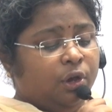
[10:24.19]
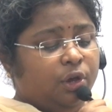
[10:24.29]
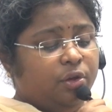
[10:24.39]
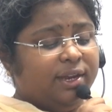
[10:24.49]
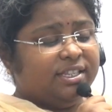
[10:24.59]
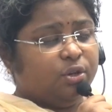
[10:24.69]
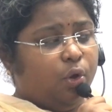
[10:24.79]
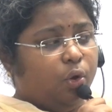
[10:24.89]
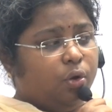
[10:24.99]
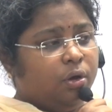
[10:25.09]

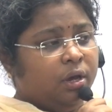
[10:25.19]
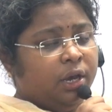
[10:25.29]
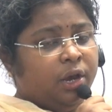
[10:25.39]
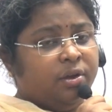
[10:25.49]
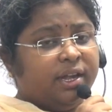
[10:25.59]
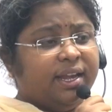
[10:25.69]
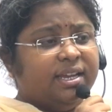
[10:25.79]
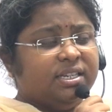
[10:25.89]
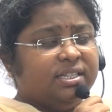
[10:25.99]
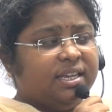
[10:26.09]
UNESCO, United
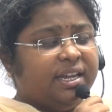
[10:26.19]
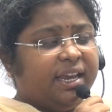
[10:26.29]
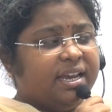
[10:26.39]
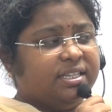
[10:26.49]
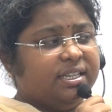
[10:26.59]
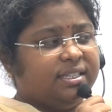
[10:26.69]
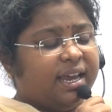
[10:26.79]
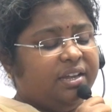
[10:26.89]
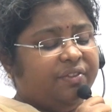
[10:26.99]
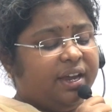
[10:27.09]
Nations Education,
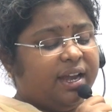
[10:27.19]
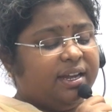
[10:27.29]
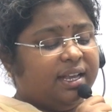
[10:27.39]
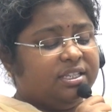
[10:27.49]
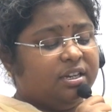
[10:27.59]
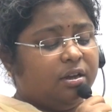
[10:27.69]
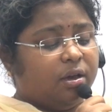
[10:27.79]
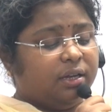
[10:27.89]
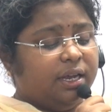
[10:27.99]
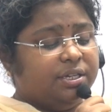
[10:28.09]
Scientific and Cultural
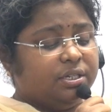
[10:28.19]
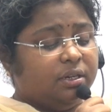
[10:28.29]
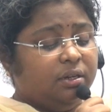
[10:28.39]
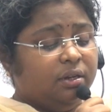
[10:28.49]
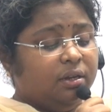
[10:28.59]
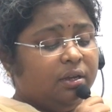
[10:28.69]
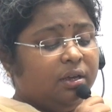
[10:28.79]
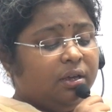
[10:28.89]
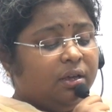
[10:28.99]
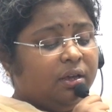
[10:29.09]
Organization,
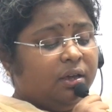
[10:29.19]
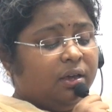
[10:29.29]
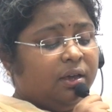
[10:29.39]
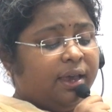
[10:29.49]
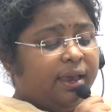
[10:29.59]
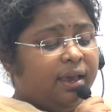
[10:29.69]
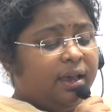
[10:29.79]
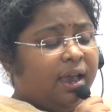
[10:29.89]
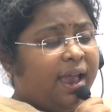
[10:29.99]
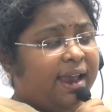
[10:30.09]

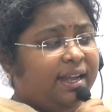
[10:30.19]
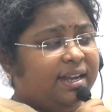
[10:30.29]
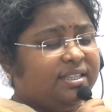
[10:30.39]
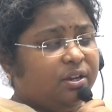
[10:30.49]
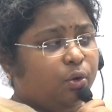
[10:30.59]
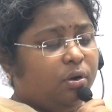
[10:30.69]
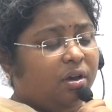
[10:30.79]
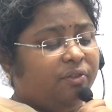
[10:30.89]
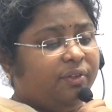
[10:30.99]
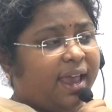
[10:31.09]
highlights the role
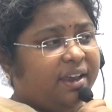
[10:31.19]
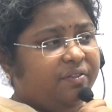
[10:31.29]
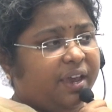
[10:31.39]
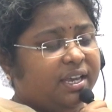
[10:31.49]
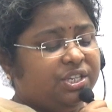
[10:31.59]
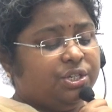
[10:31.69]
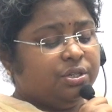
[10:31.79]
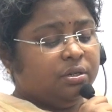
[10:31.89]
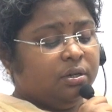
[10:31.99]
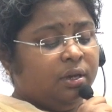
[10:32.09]
of
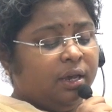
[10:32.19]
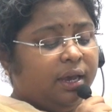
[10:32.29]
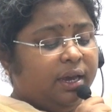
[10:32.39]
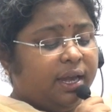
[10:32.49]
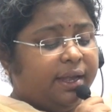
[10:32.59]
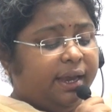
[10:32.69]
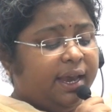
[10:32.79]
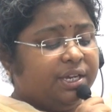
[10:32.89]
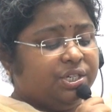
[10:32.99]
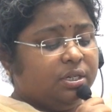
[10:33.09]
language in
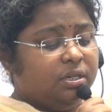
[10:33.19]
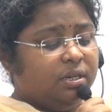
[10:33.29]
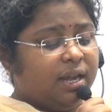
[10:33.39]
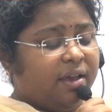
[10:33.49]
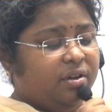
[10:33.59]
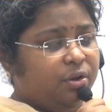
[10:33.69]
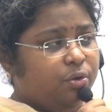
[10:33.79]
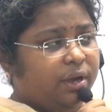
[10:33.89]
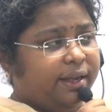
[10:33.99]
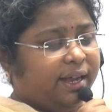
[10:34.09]
education,
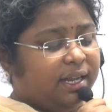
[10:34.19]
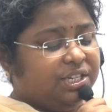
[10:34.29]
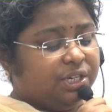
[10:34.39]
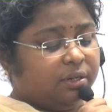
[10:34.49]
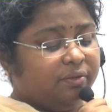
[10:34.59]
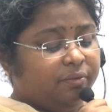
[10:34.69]
livelihood and culture.